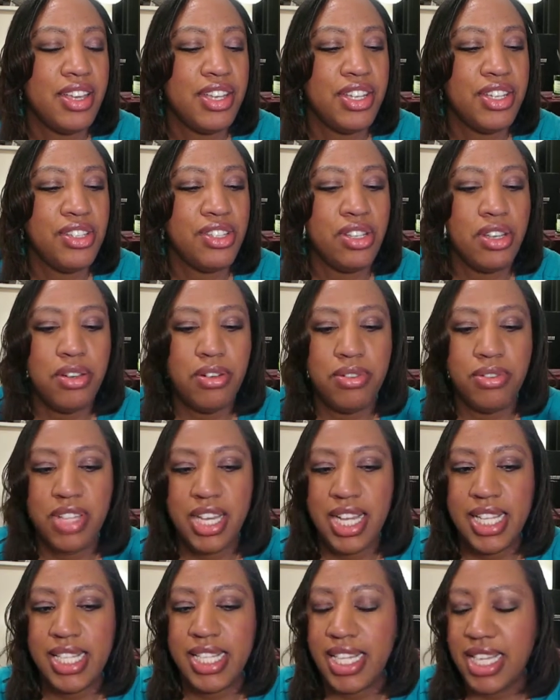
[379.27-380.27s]
So
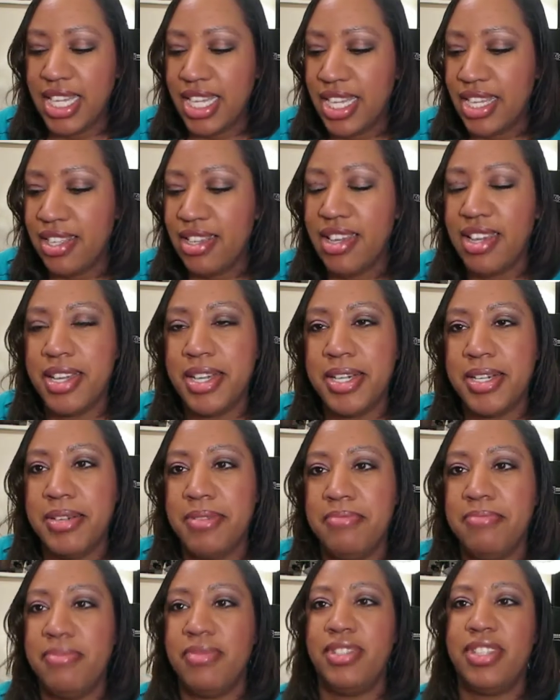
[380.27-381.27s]
that's it.
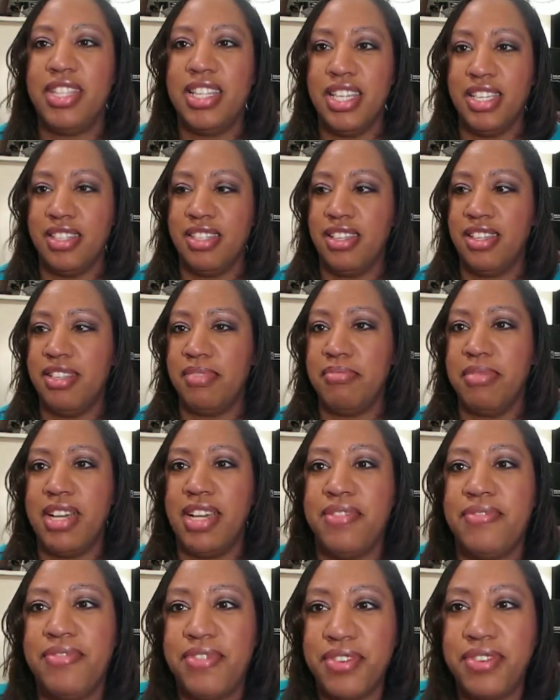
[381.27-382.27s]
This is
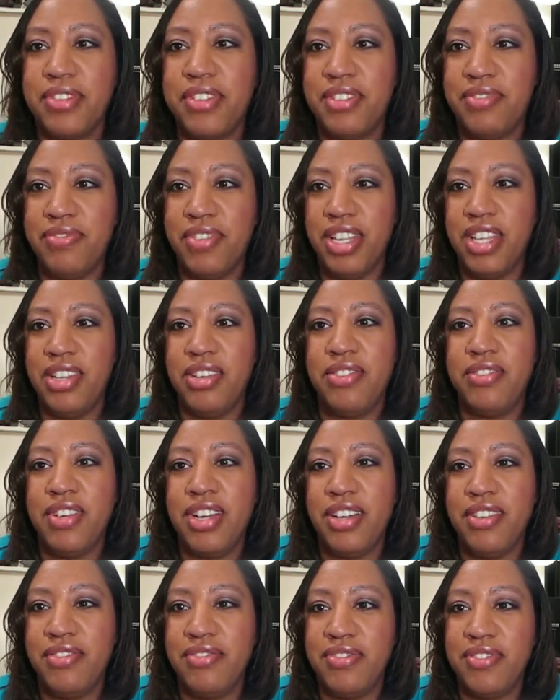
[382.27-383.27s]
my first video
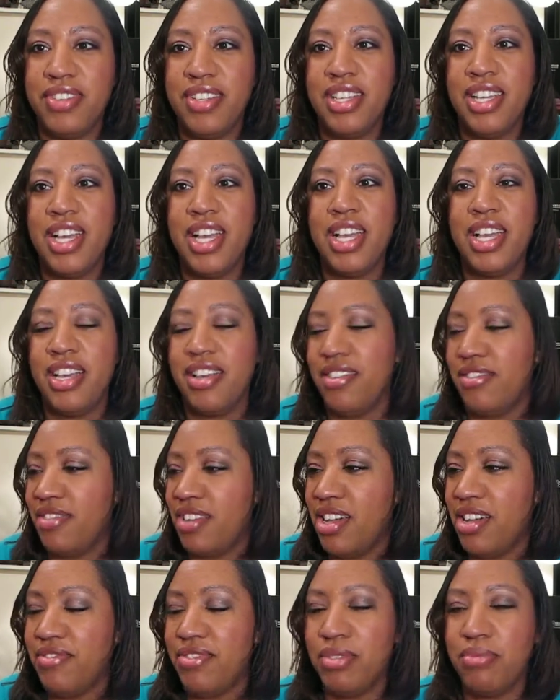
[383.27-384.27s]

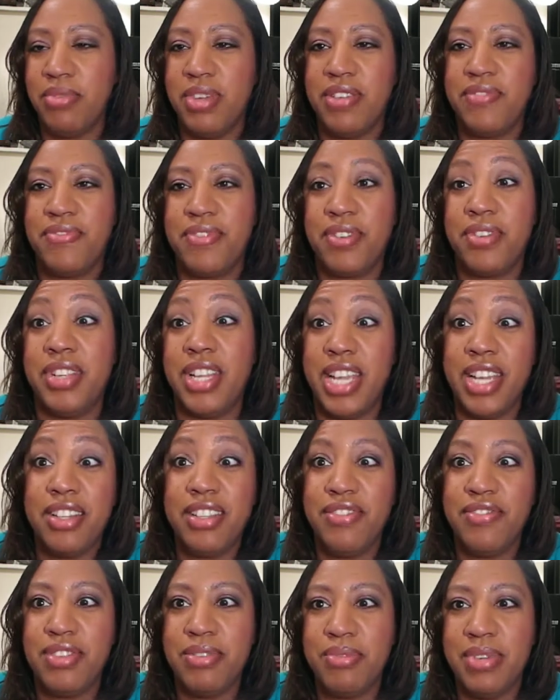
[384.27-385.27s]
of the week for Nail
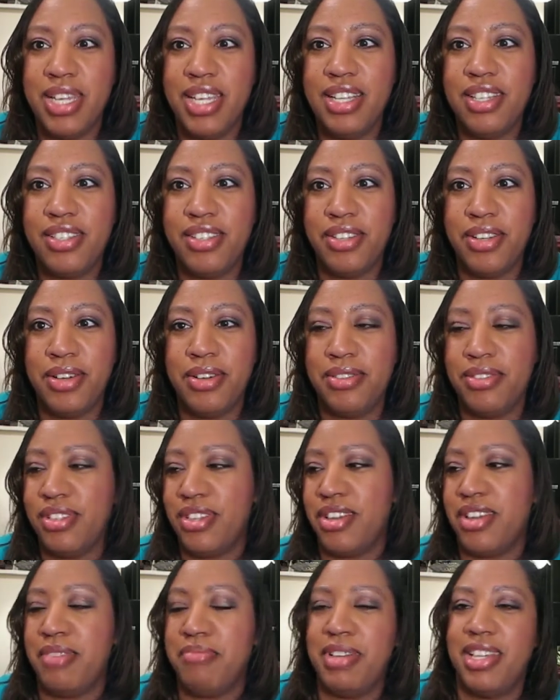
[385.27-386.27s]
of the Week, so
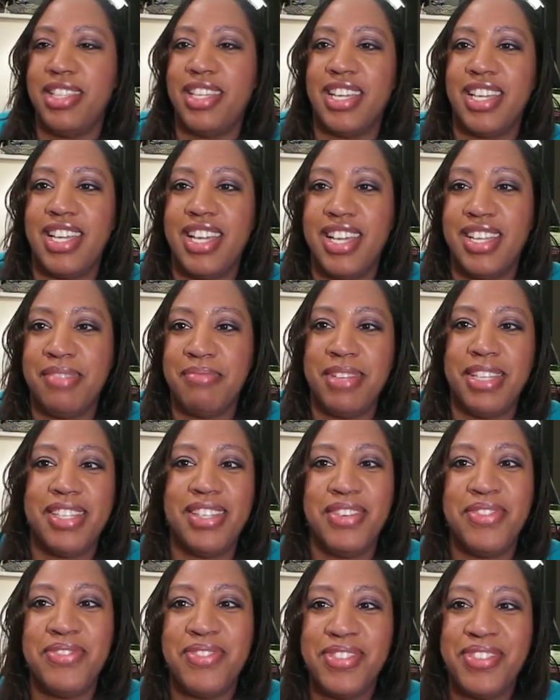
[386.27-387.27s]
sorry about that, guys, my
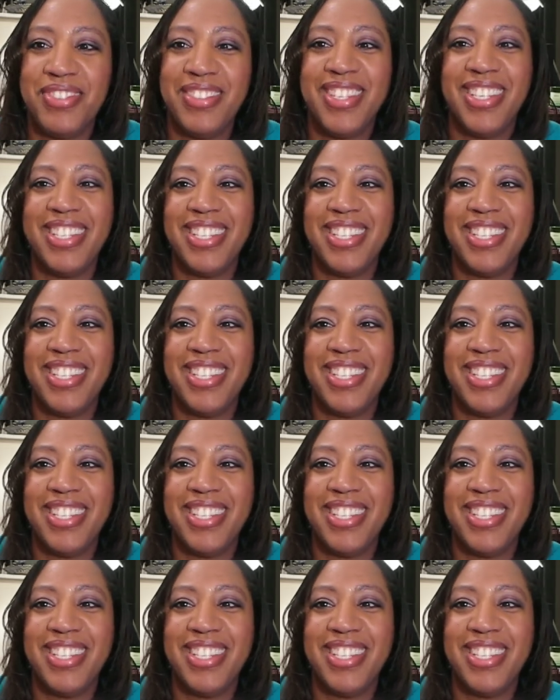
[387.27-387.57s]
cell phone.